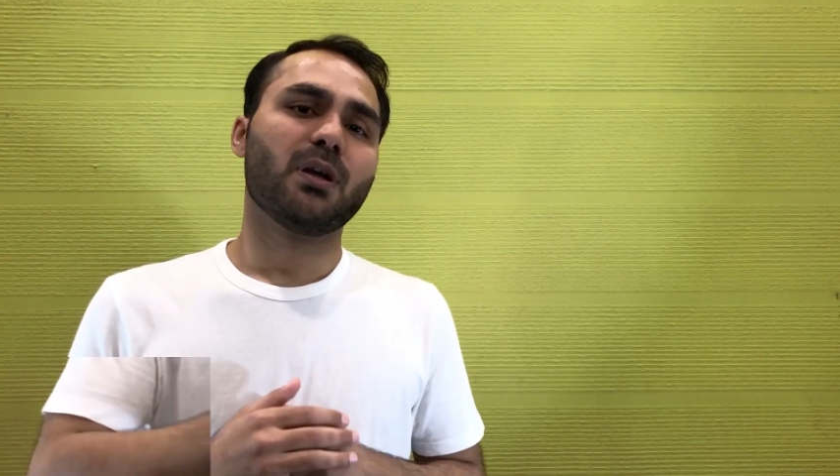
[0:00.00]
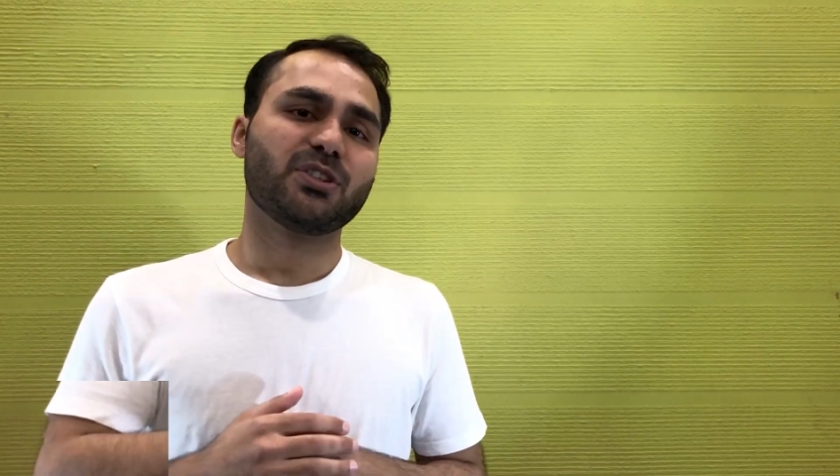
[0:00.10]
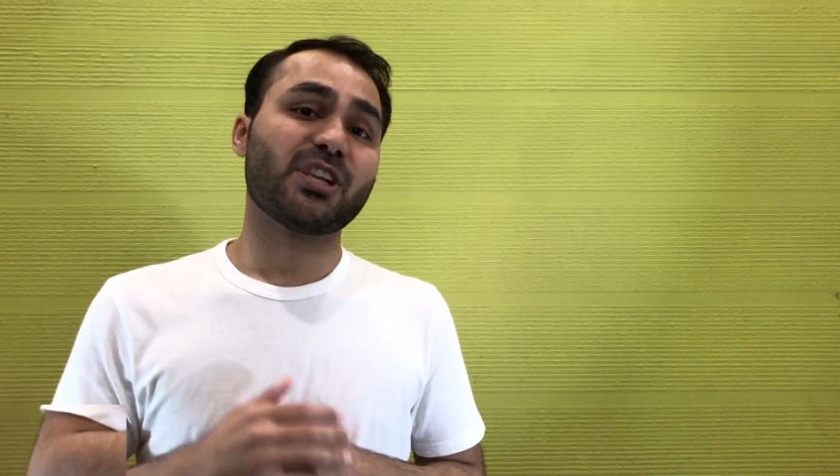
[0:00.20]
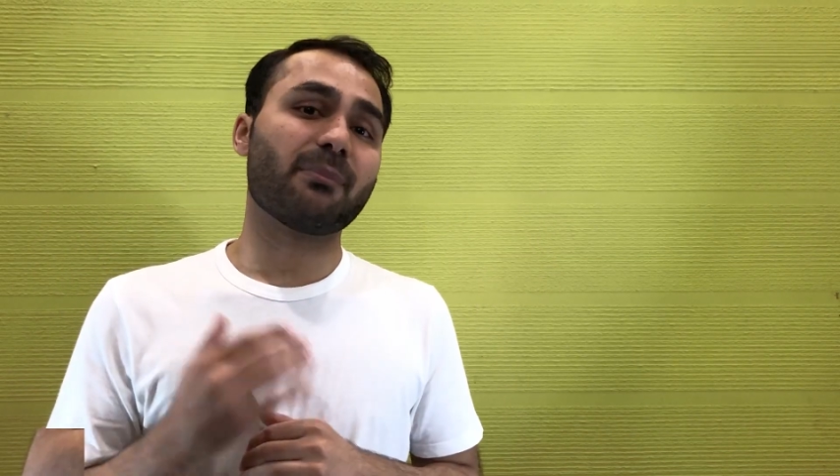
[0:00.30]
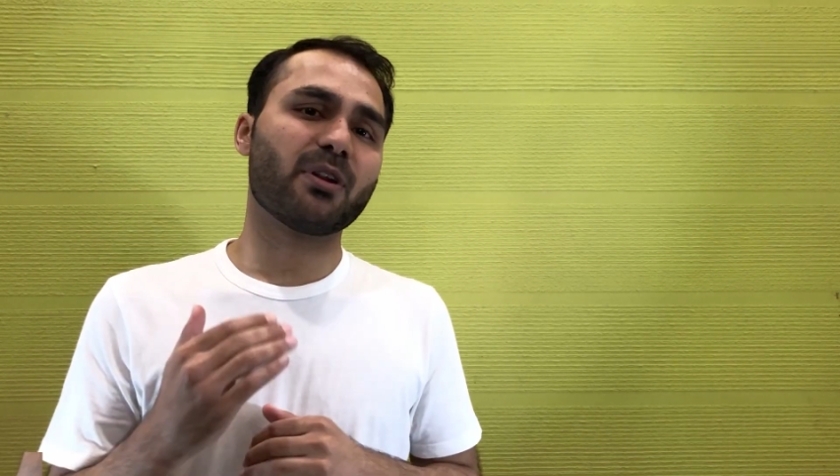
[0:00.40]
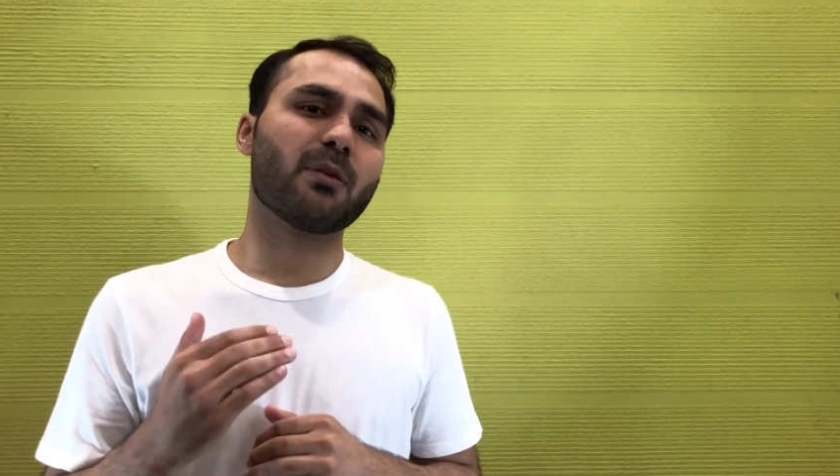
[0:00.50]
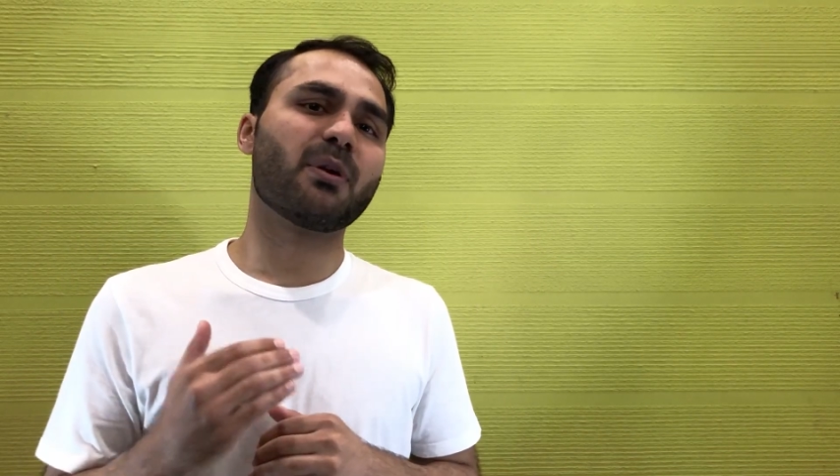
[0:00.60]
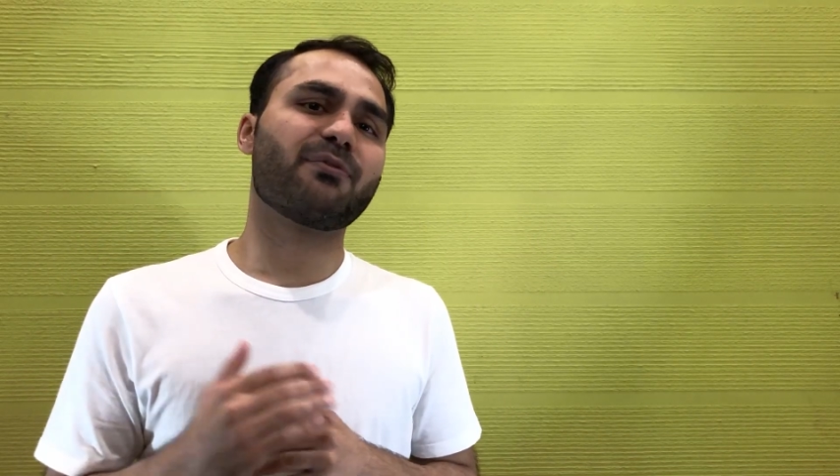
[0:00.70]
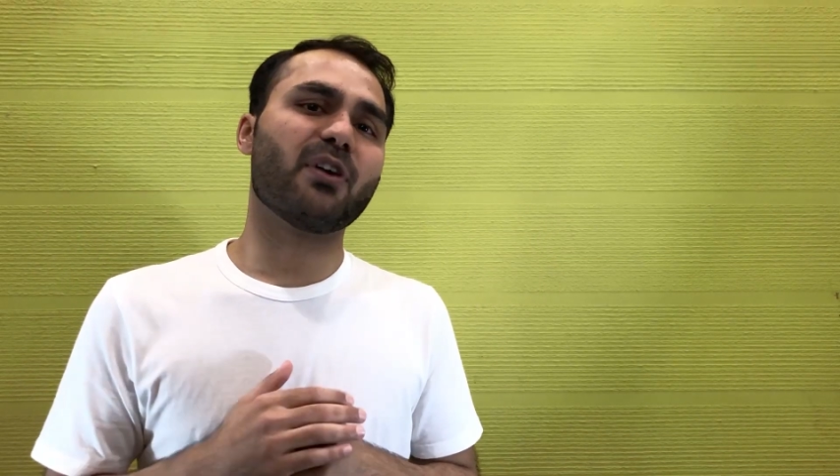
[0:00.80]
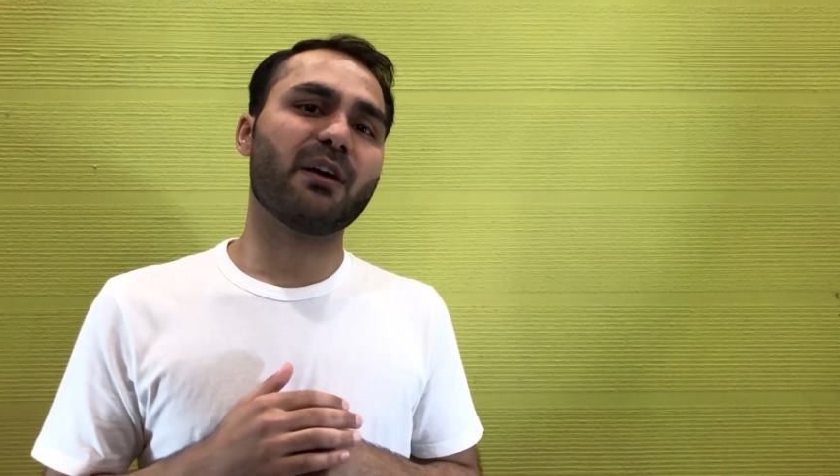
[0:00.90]
Chapter
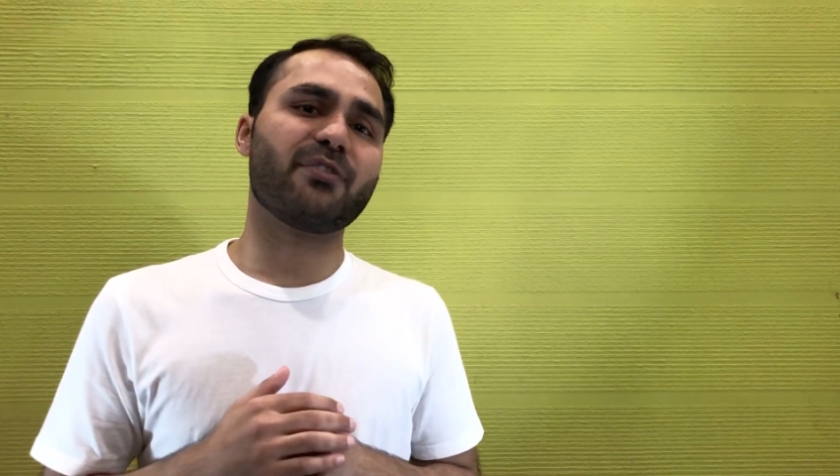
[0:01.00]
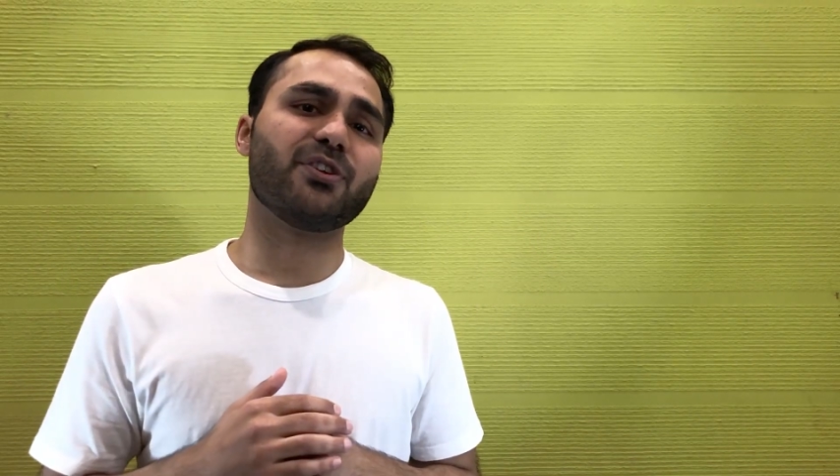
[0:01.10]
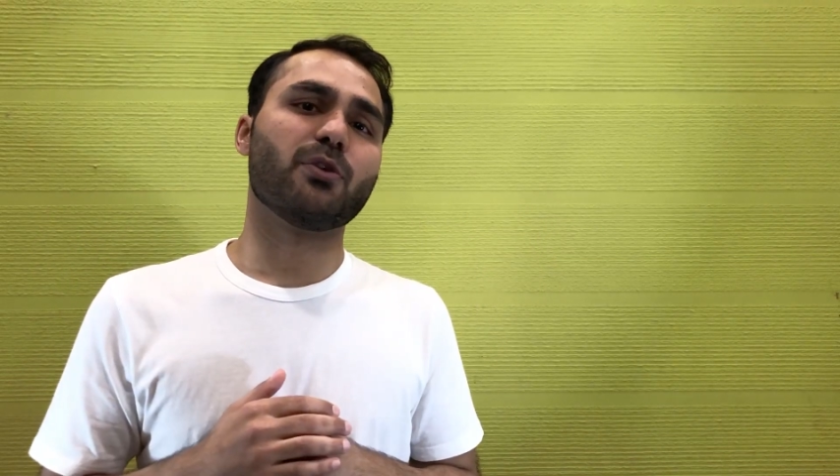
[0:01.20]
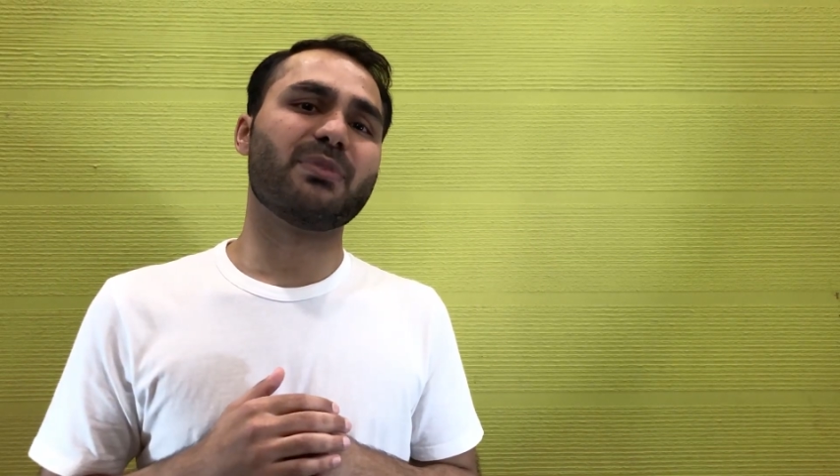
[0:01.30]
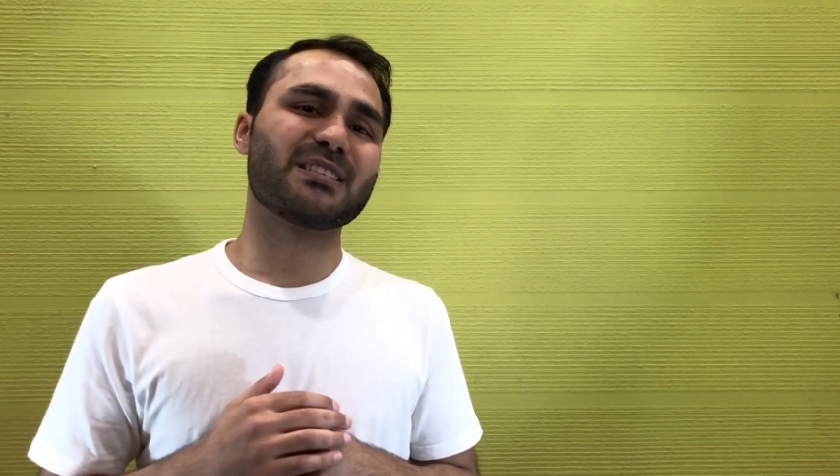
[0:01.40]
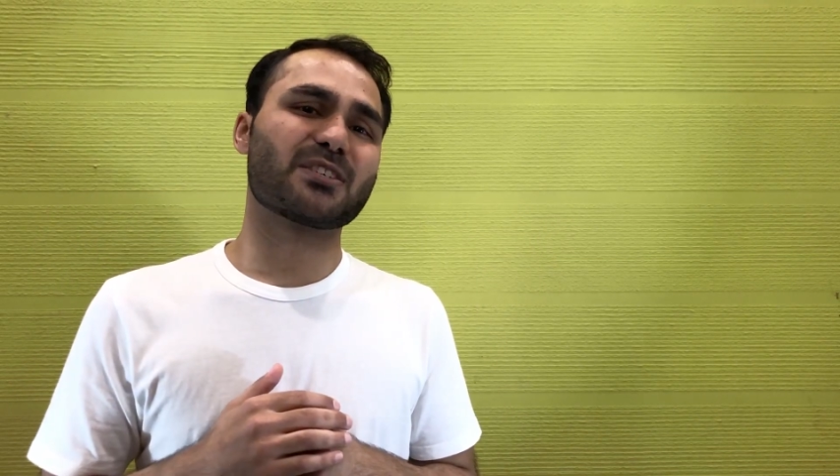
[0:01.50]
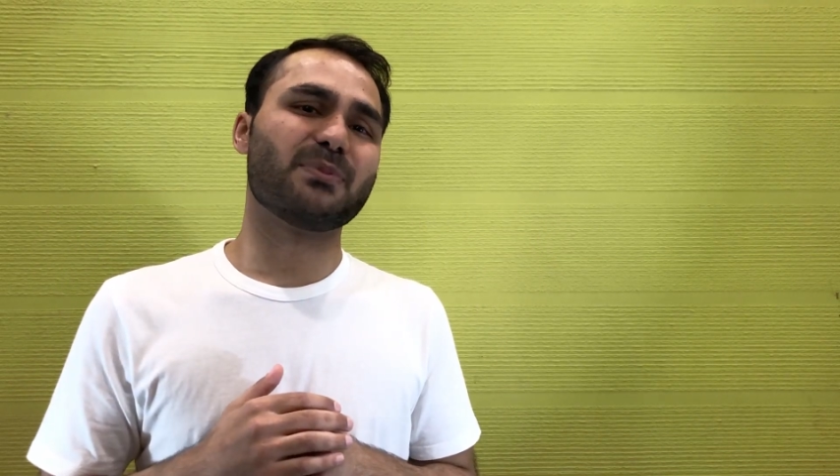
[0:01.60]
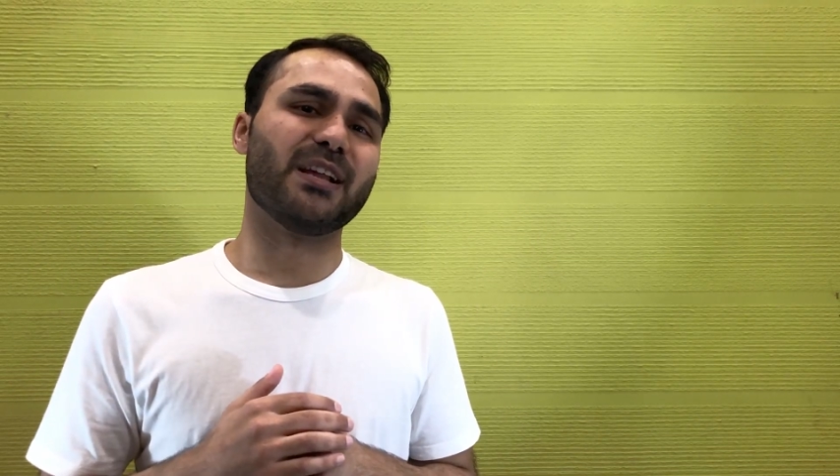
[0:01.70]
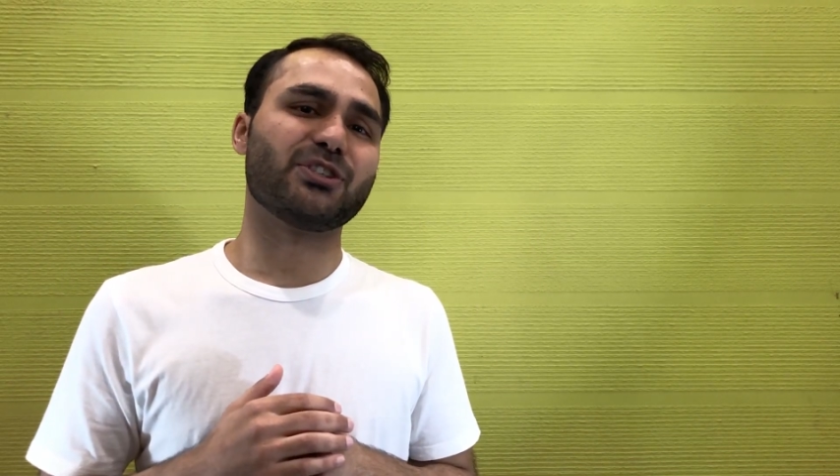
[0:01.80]
number 5 in your business plan